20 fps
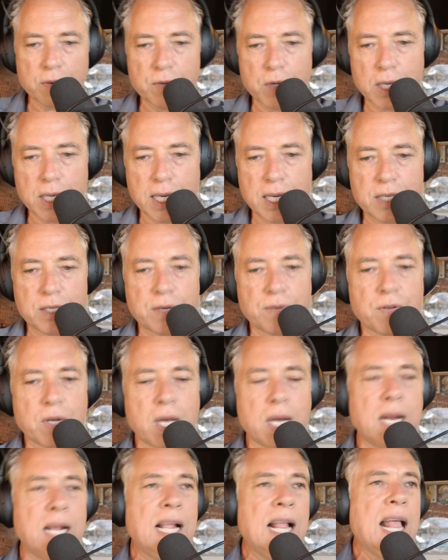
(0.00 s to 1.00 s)
to your kids, you've
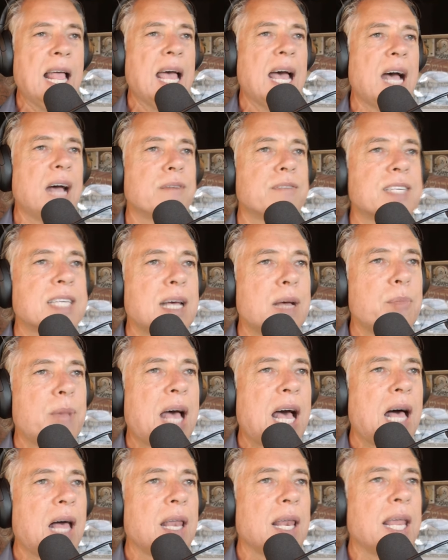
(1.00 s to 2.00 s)
got to have some
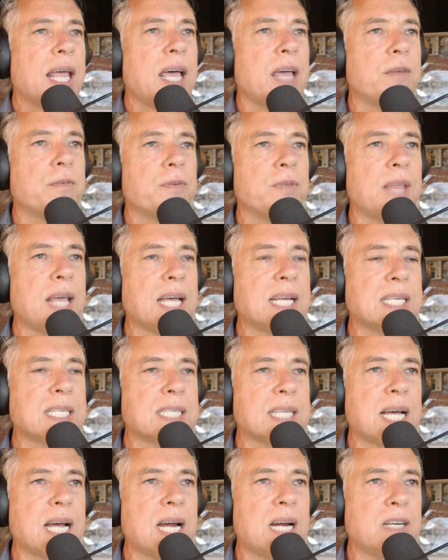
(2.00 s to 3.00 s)
outlet for that
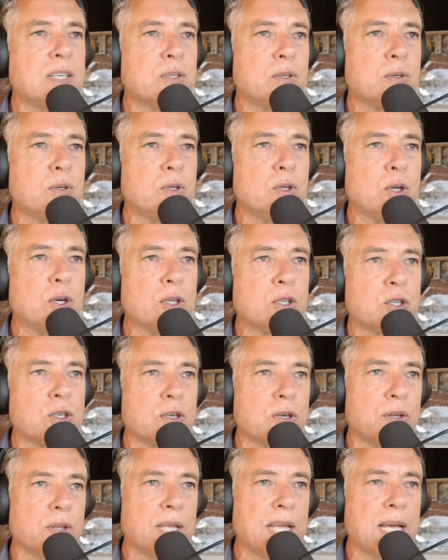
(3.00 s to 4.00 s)
desire to
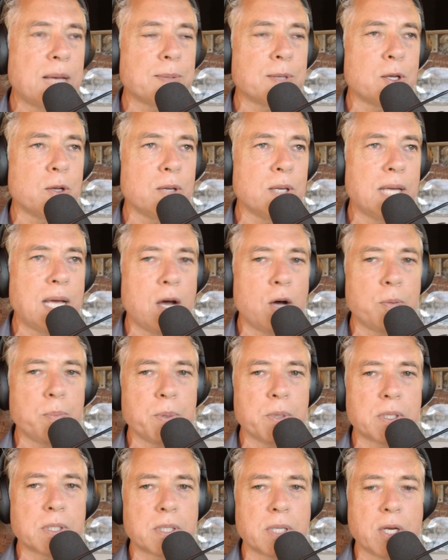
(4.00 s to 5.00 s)
nurture the absolutely
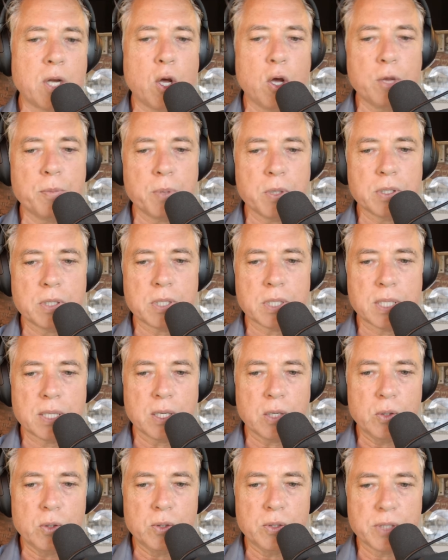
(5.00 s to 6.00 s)
helpless and hopeless and
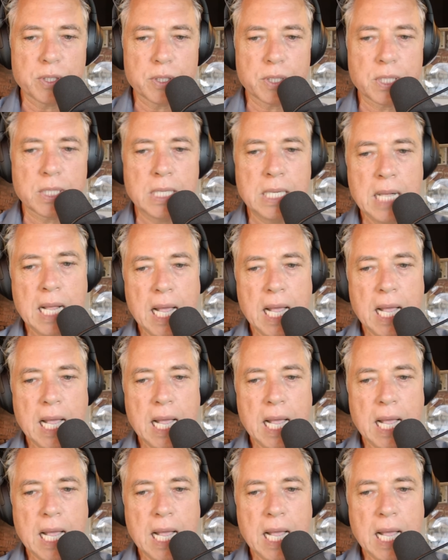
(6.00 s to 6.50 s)
the losers.